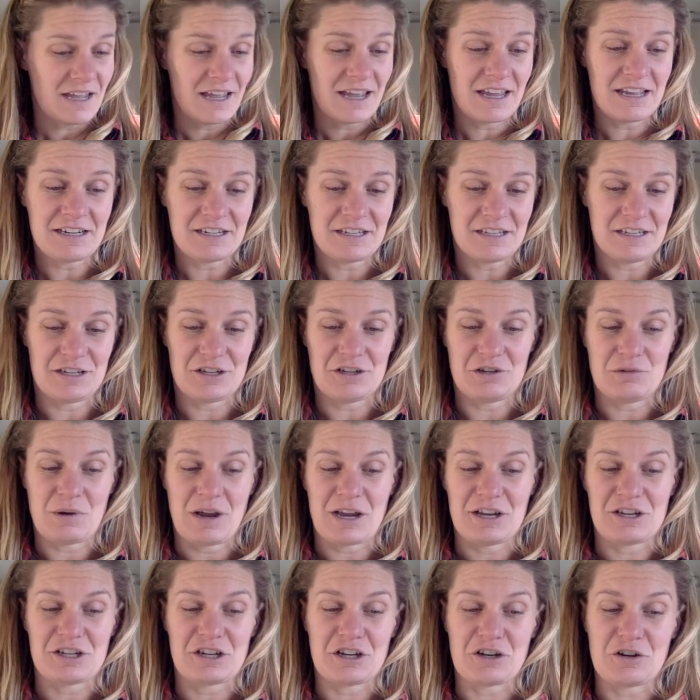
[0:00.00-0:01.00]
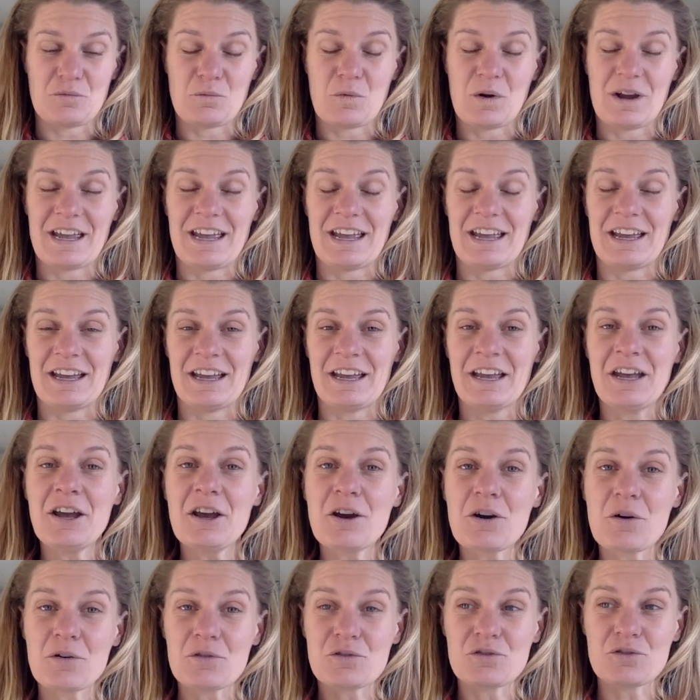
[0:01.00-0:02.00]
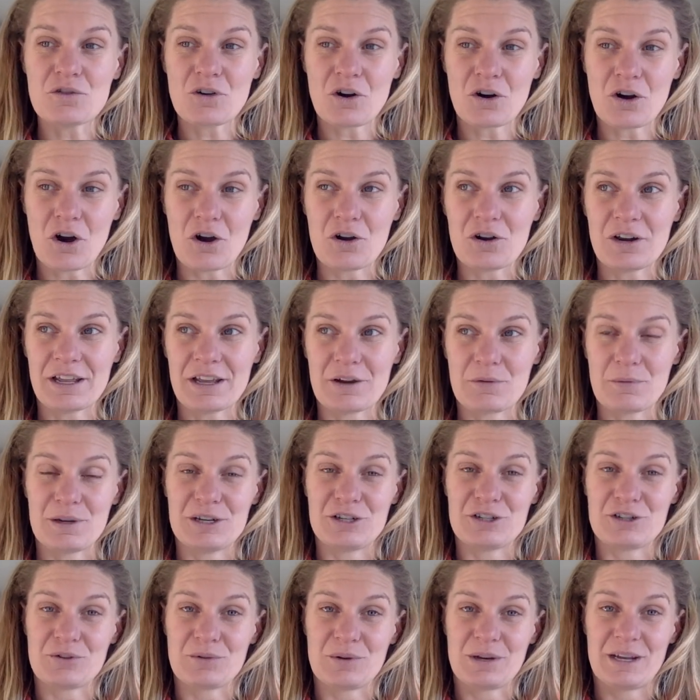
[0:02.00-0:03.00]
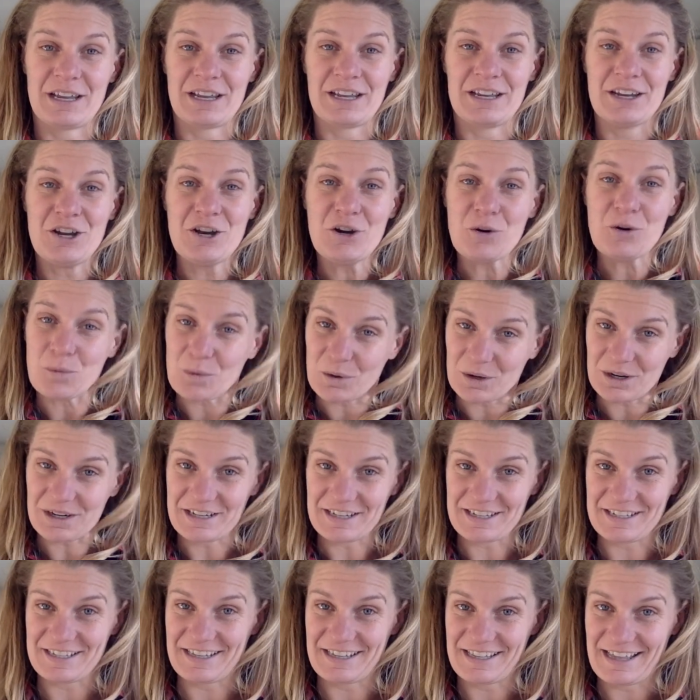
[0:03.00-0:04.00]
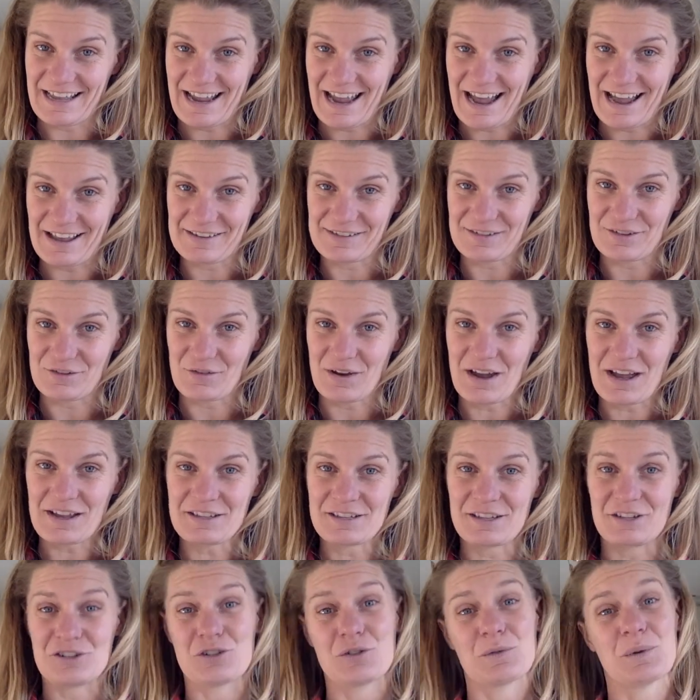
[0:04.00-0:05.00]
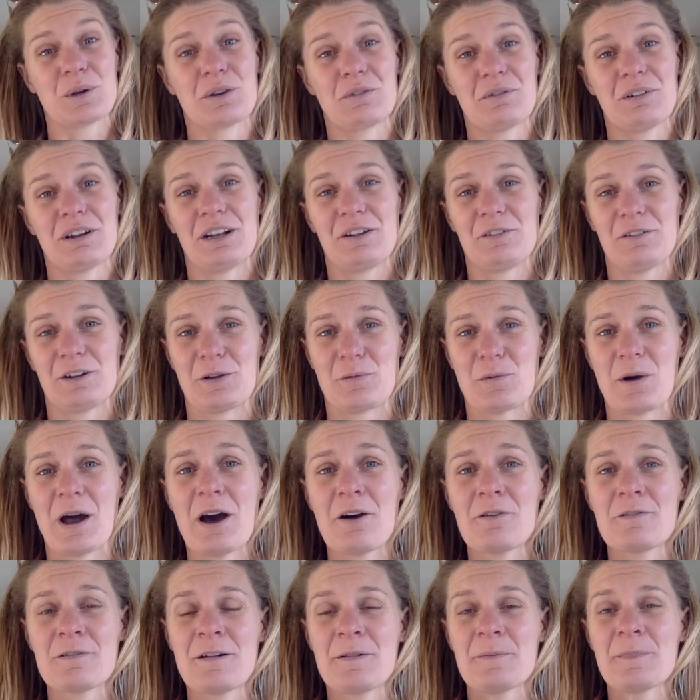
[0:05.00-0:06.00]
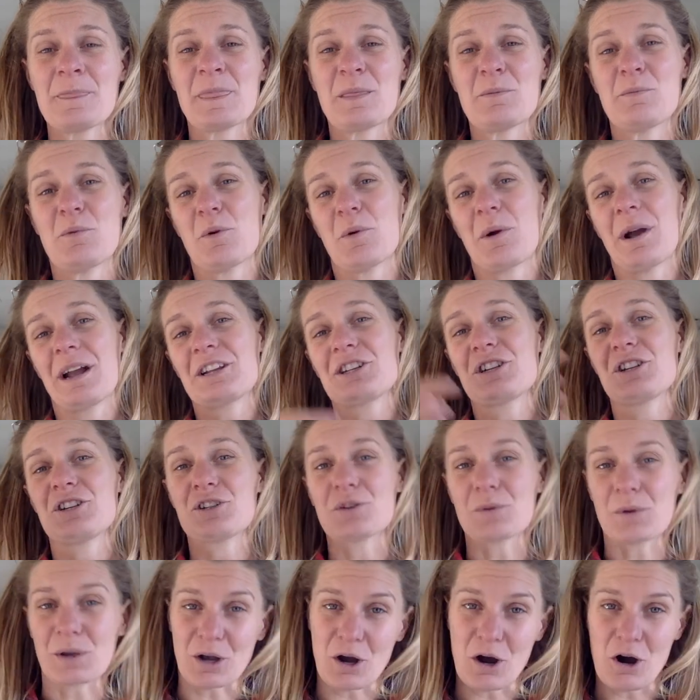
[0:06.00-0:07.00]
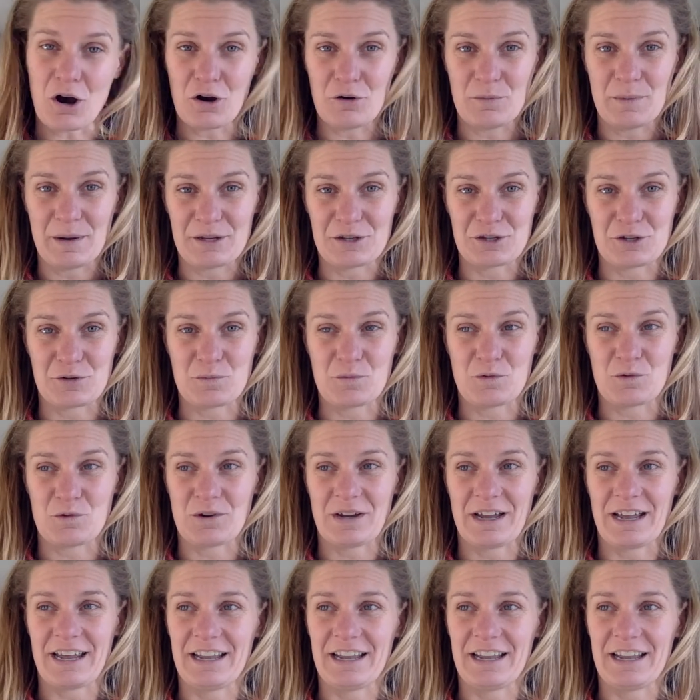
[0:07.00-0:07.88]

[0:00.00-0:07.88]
in a situation where not only are we doing what it is that they asked of us and doing it really, really well, but we're actually doing a whole bunch more.